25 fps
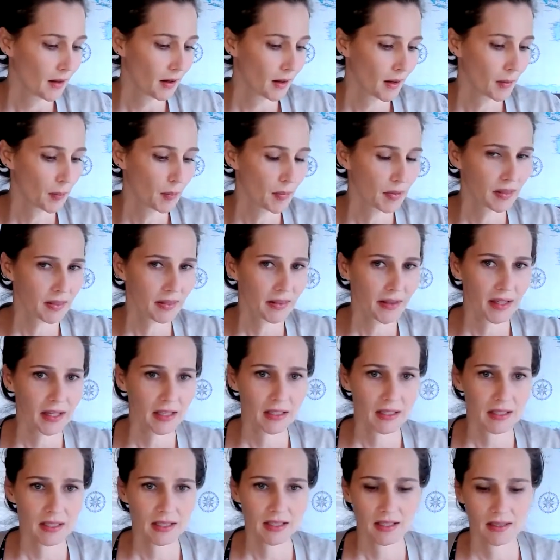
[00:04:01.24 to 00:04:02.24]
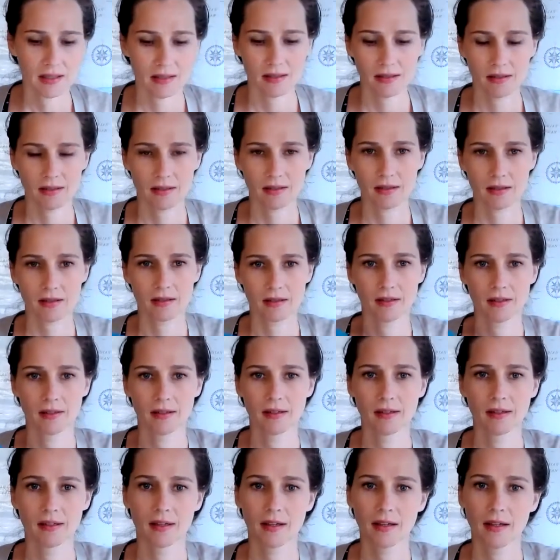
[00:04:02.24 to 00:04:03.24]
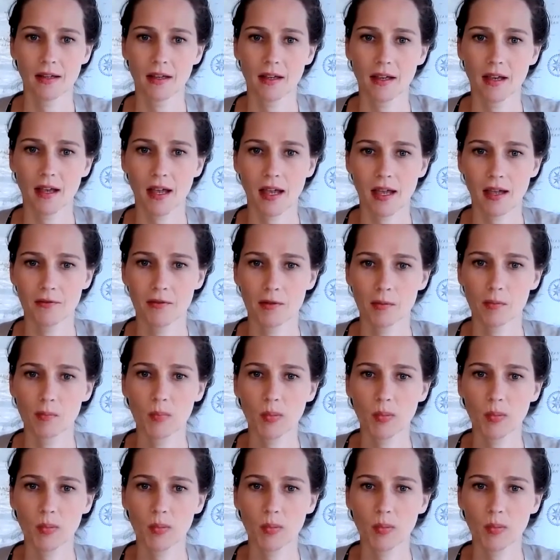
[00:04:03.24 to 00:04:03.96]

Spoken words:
a plate, I have a